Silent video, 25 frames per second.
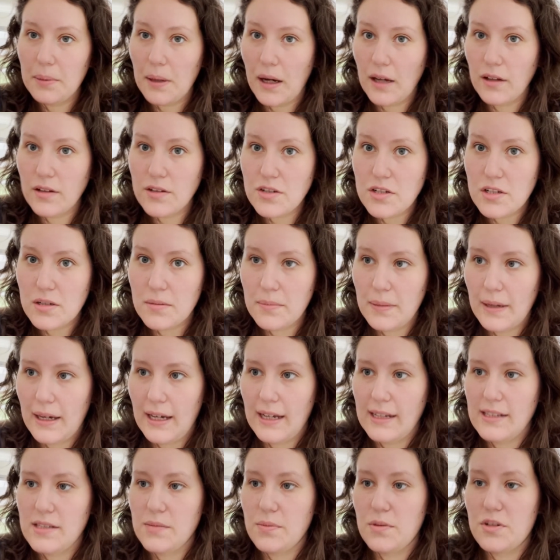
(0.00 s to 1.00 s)
polishing
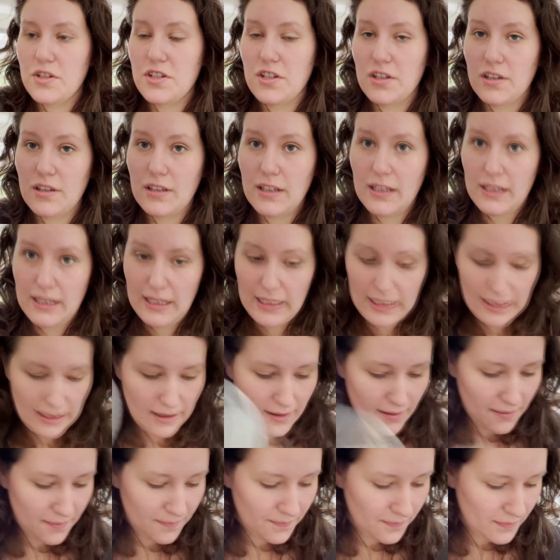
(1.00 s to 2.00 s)
pads, which you're gonna
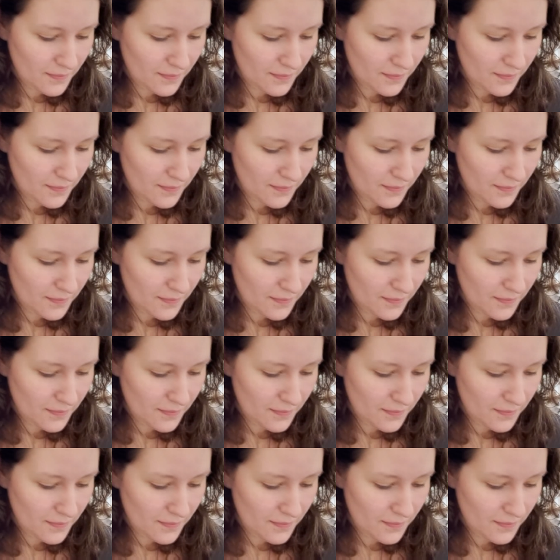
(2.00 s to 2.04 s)
need.